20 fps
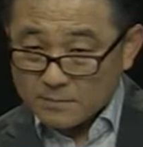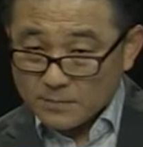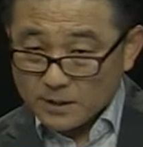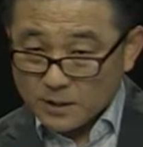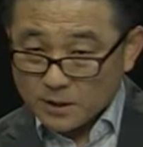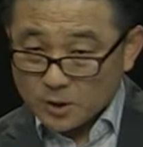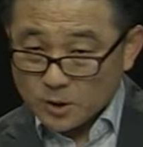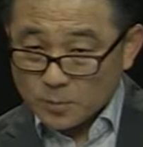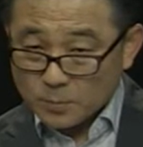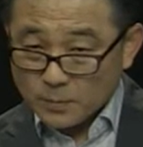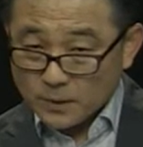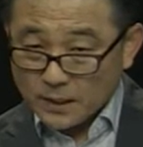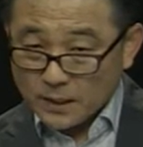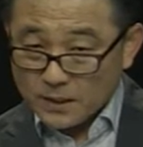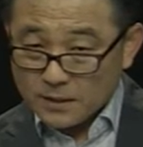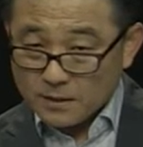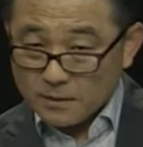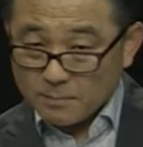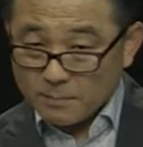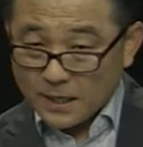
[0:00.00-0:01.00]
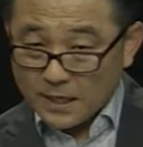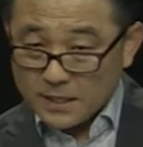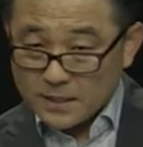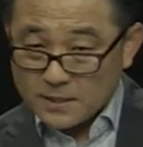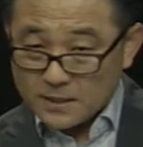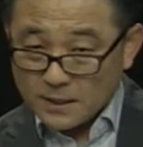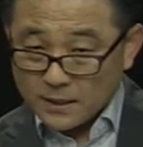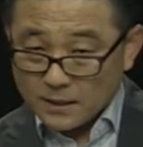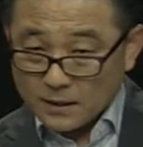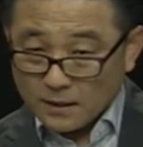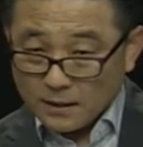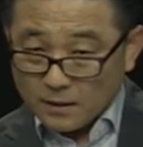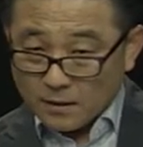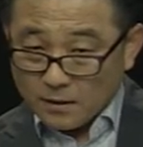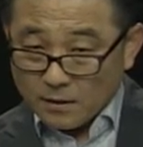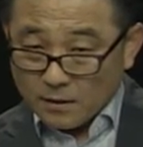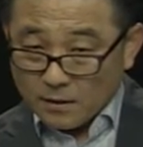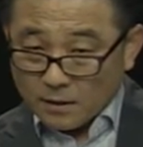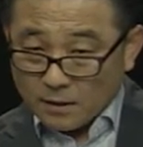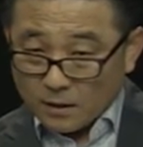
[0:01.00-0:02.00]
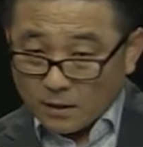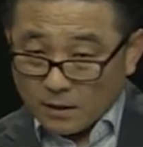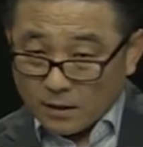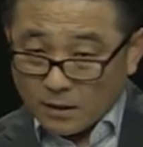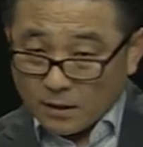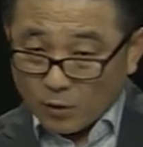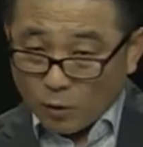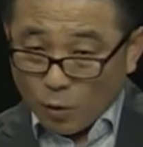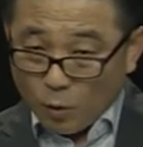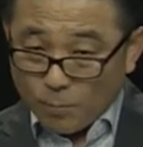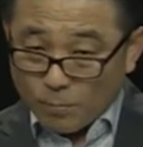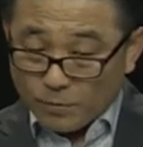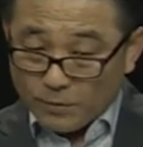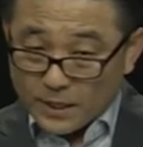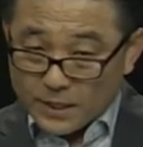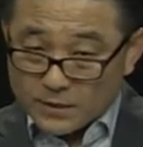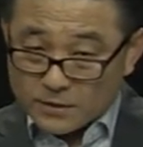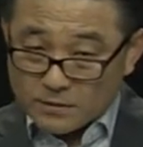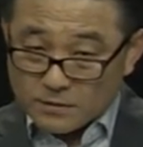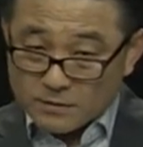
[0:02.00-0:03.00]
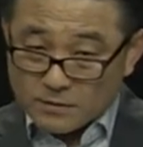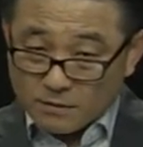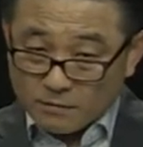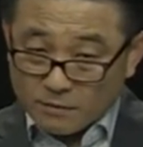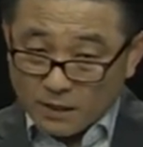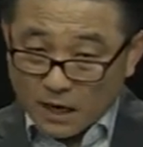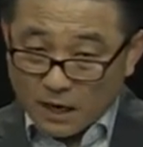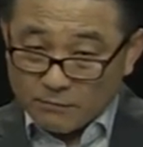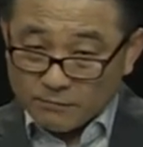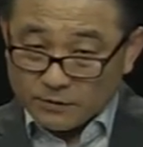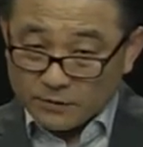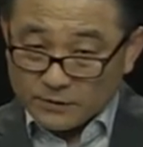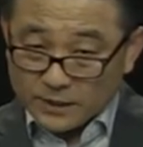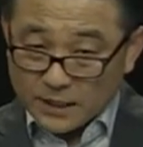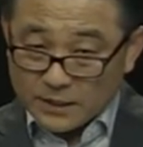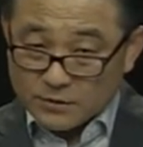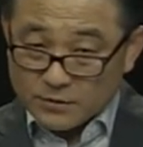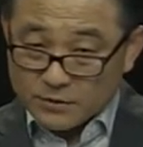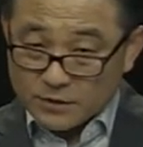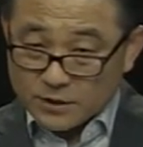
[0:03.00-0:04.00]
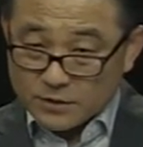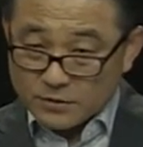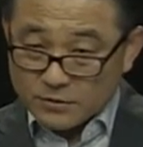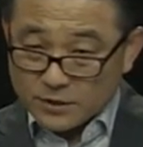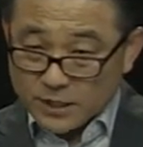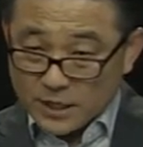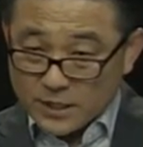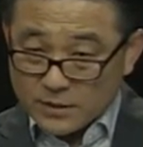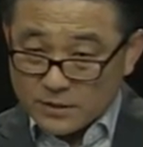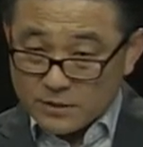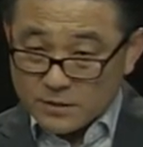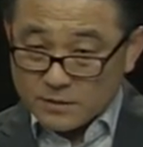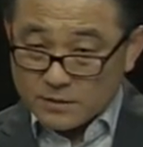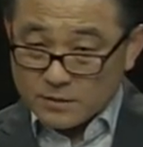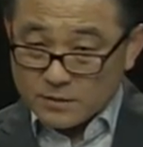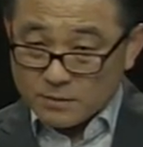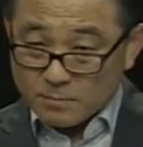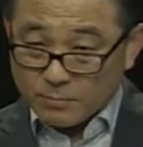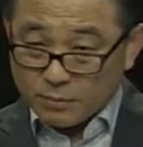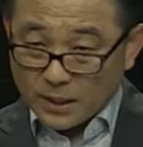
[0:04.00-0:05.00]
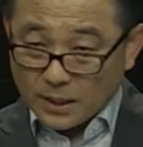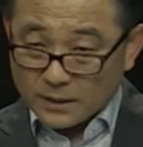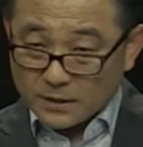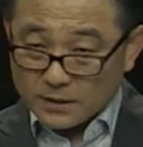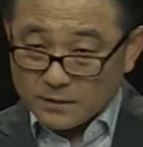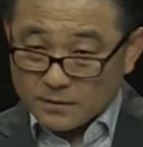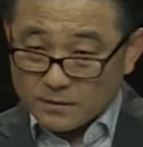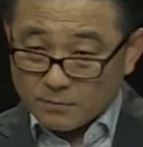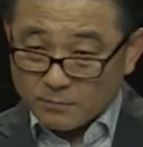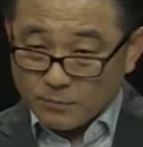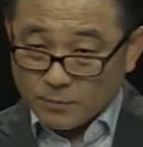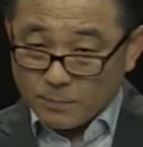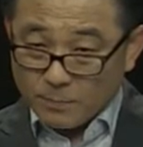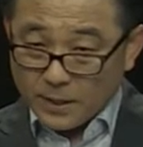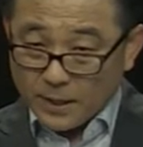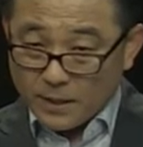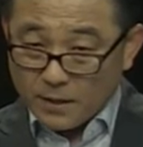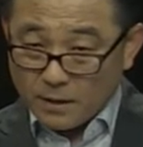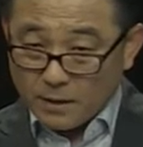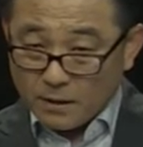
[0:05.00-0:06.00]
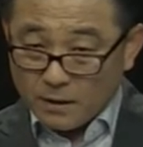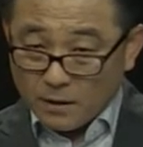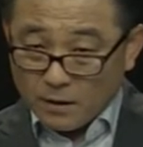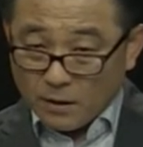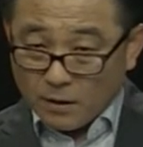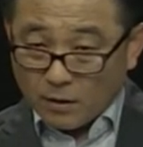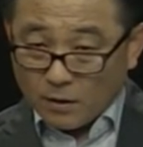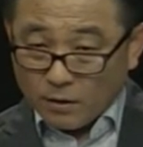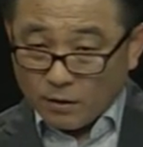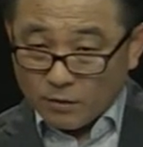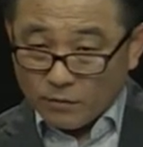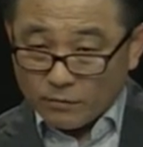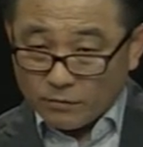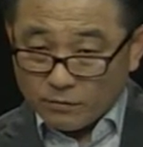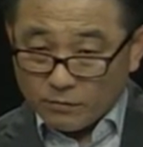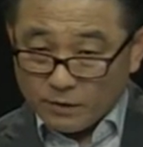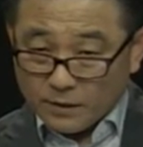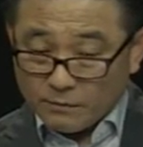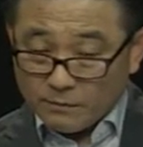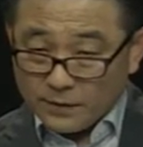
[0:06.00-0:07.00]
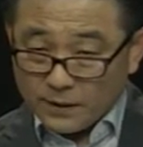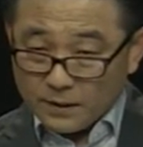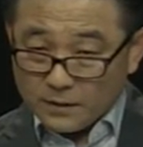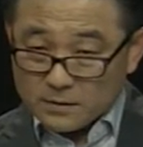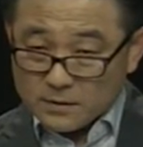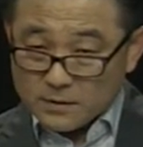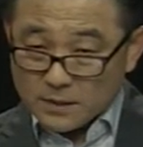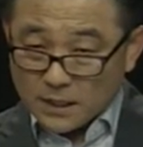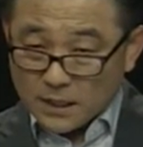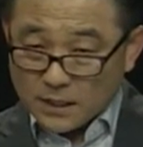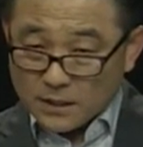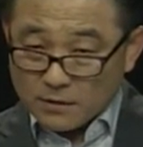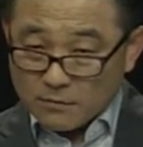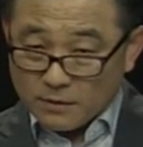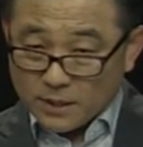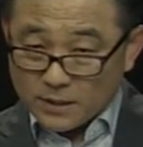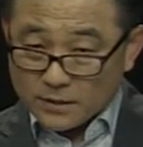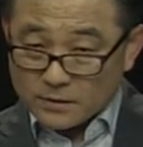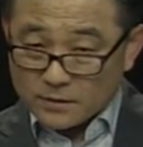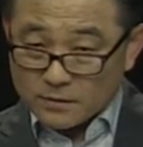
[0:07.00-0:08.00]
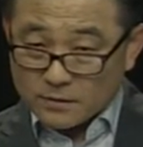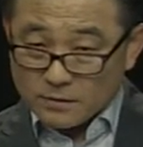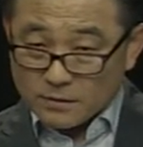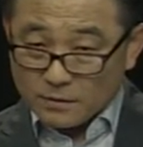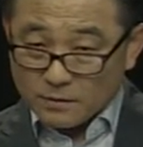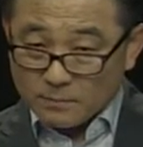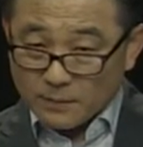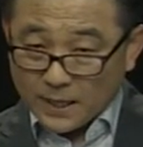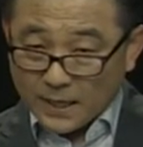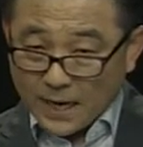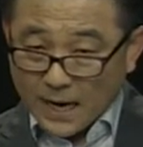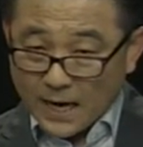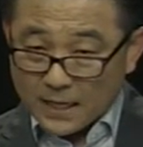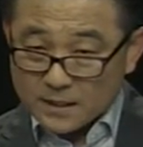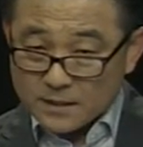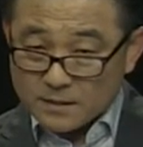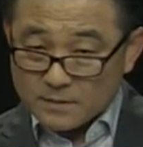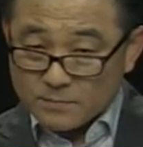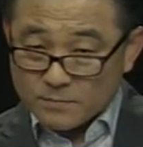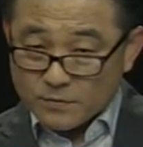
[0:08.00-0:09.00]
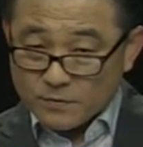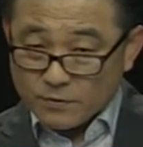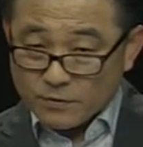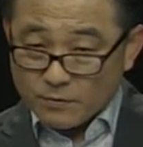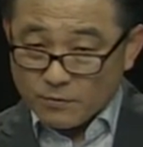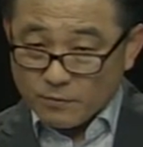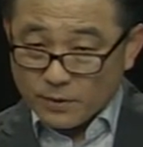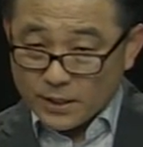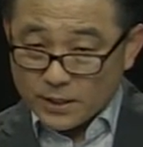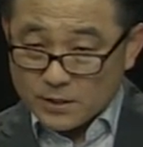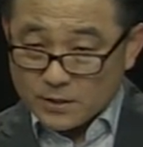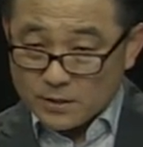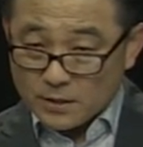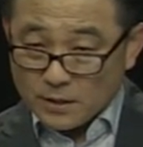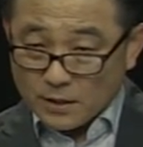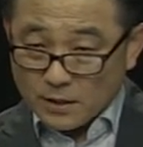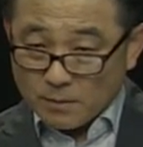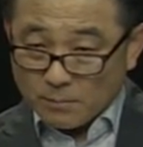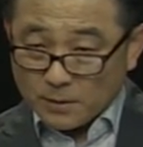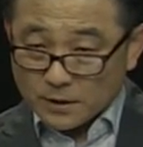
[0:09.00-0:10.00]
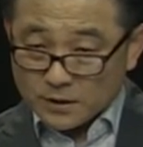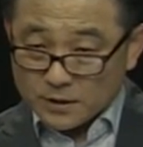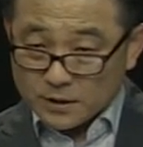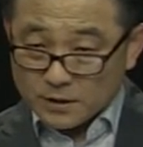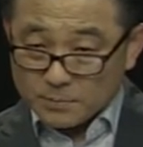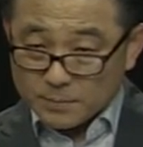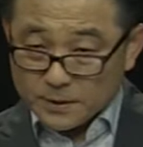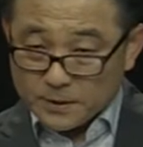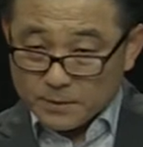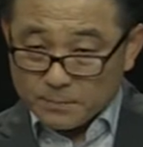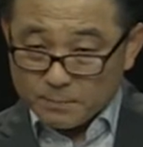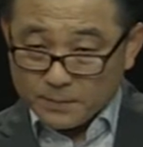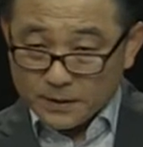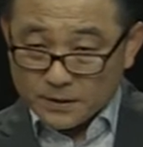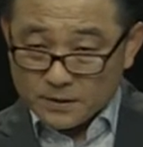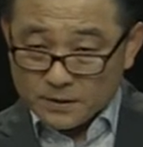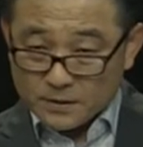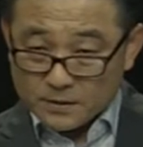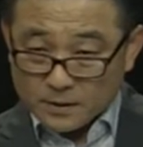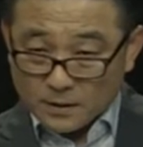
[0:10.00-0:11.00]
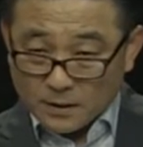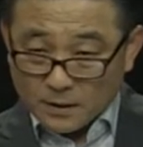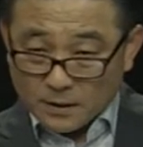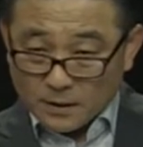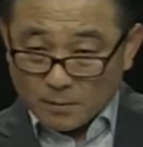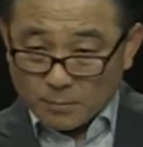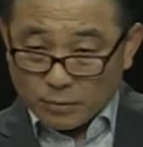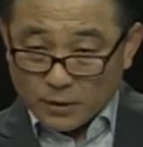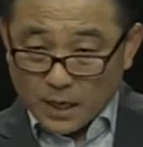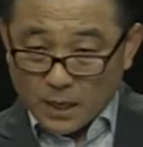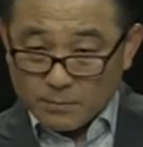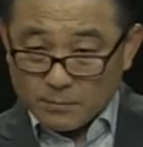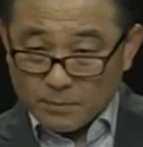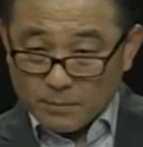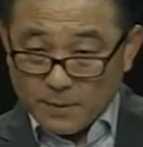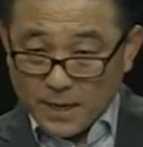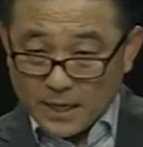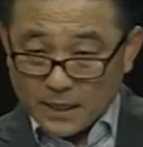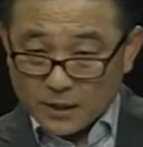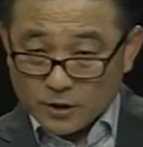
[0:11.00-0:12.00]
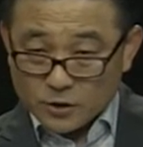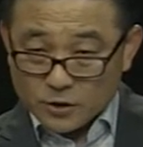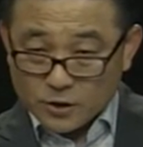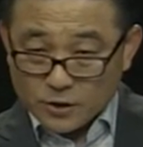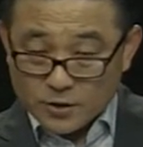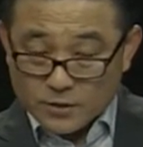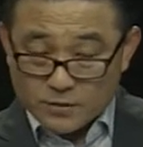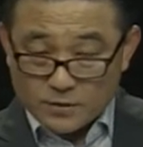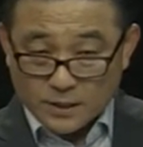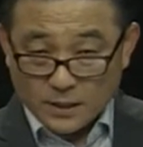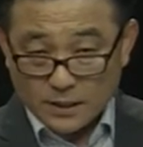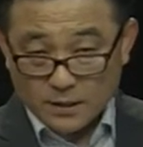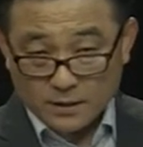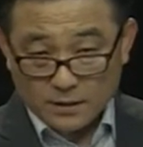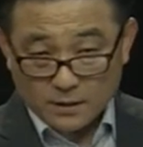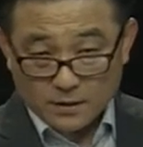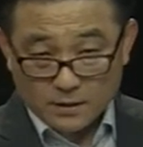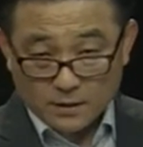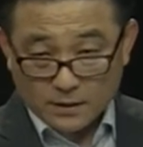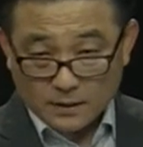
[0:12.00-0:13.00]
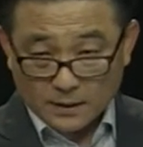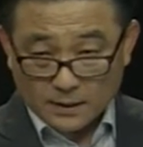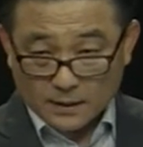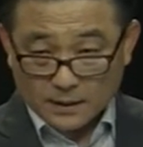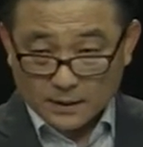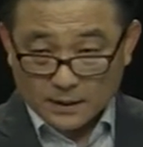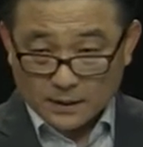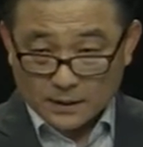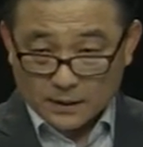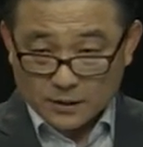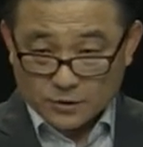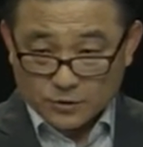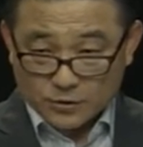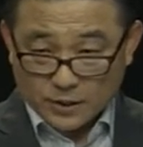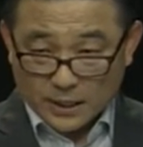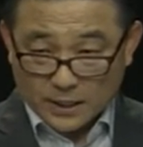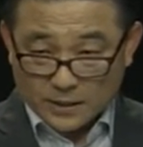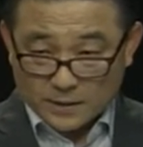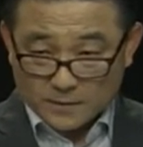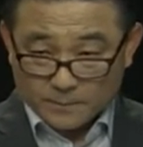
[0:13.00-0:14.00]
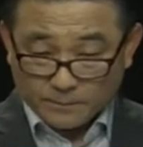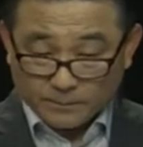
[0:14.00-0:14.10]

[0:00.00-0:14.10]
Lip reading: explain the basic operations of conversational exchanges, the practice of repair also reveals the interactional mechanisms through which participants picks problematic turns in their exchange.